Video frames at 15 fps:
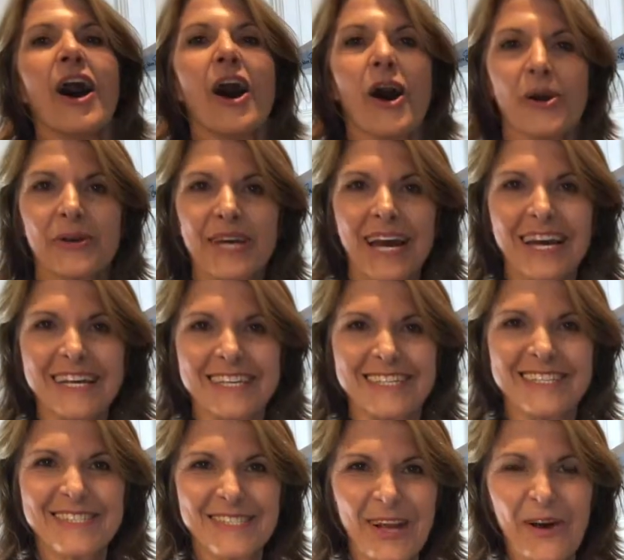Okay,
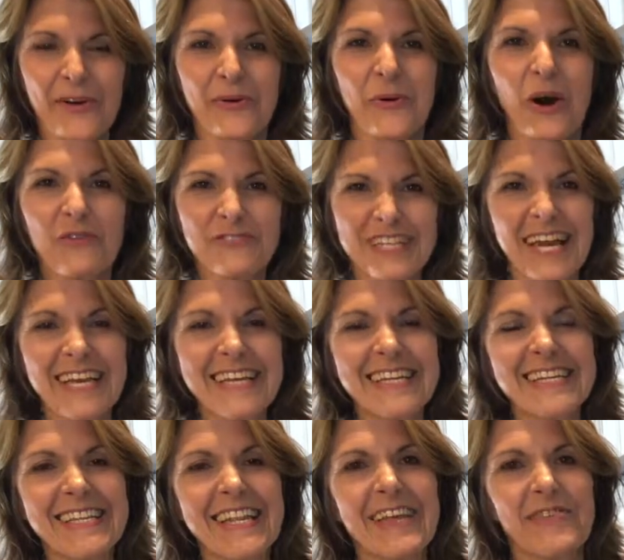so I've
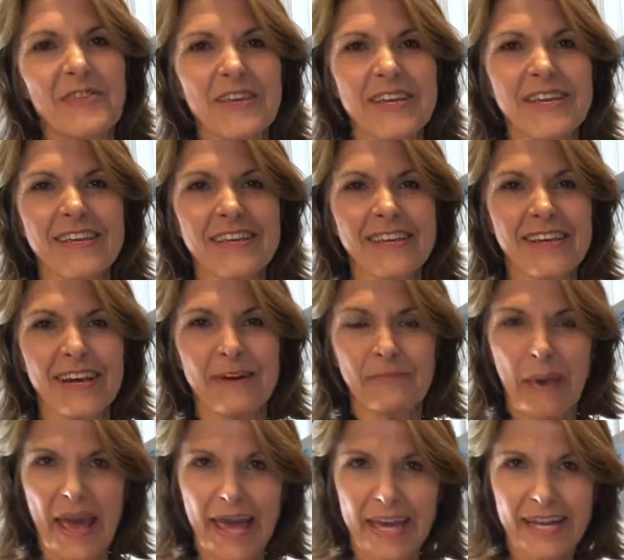taken the
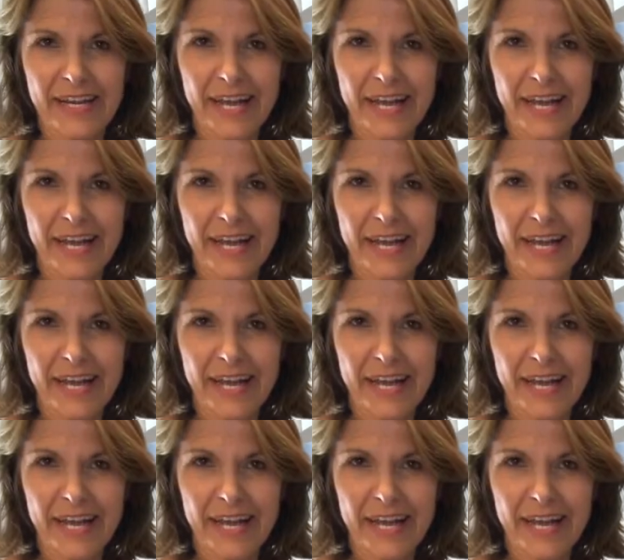pan